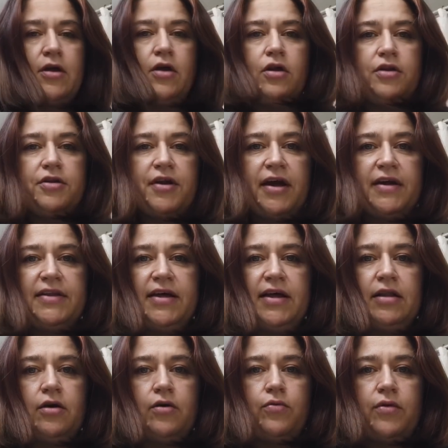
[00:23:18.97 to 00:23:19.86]
All right,
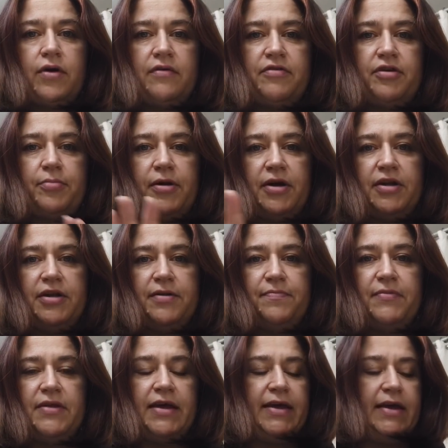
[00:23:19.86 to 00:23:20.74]
hello, everybody,
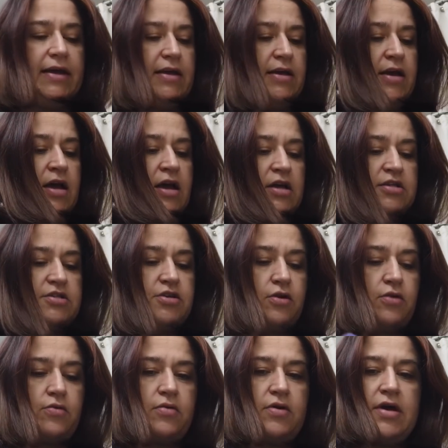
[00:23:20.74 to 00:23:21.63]
again.
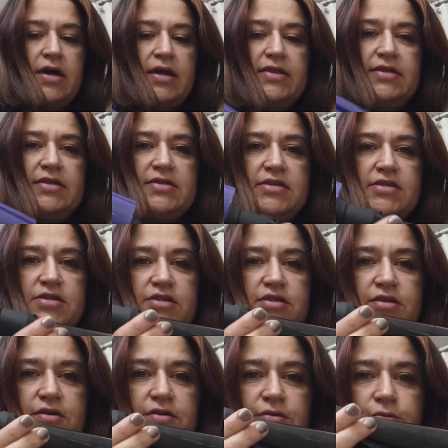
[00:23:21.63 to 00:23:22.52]
So this
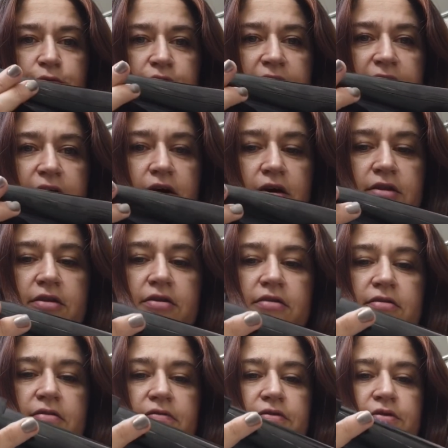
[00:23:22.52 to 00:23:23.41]
is what I got
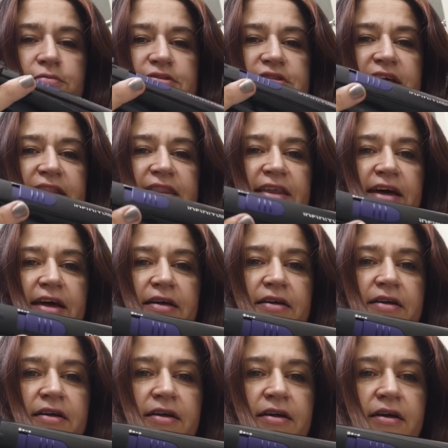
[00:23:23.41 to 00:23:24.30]
from Santa.
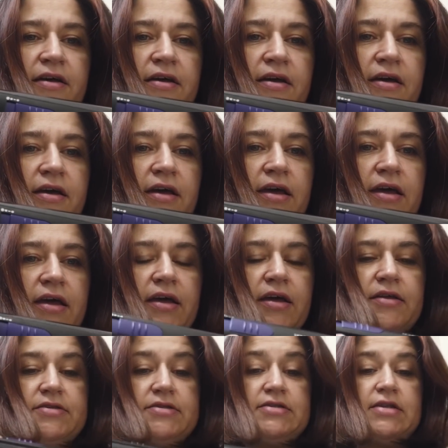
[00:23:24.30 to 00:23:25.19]

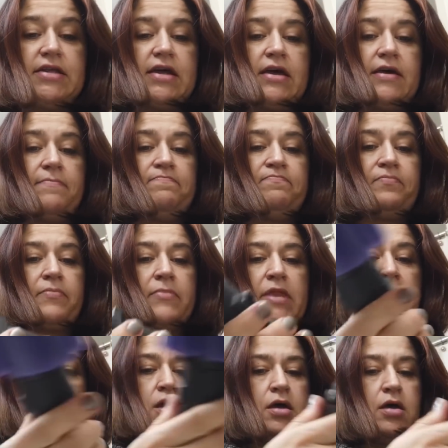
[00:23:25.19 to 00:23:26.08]
It's the
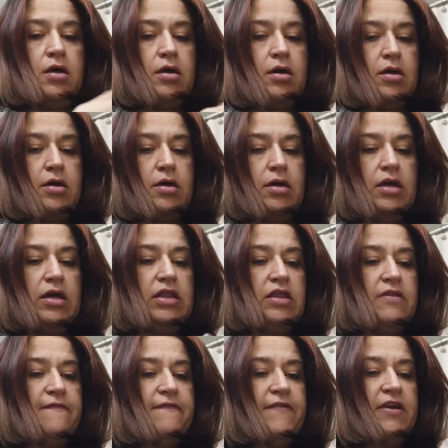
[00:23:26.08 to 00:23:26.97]

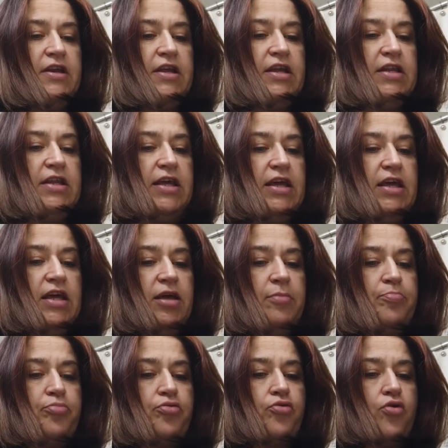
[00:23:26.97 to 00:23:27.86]

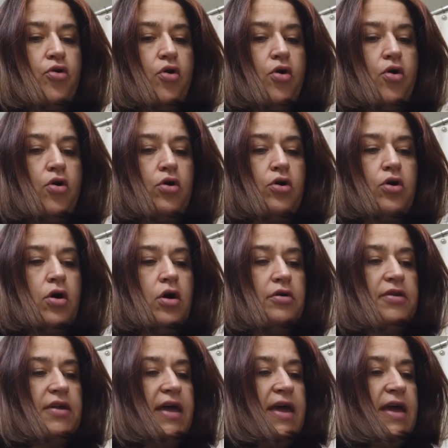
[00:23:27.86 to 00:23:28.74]
Infinity Pro
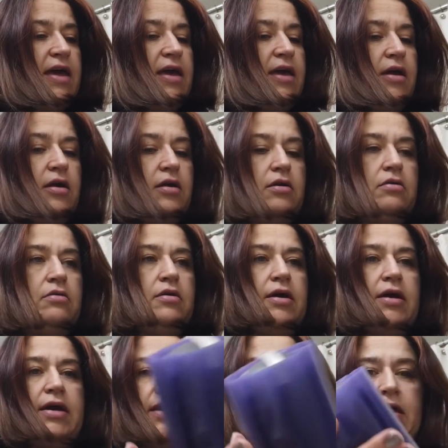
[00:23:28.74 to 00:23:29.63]
Con
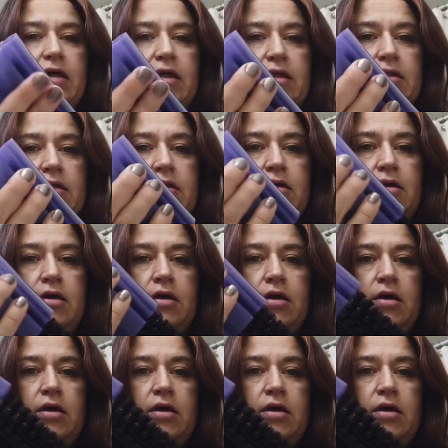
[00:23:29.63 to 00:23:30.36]
Air, and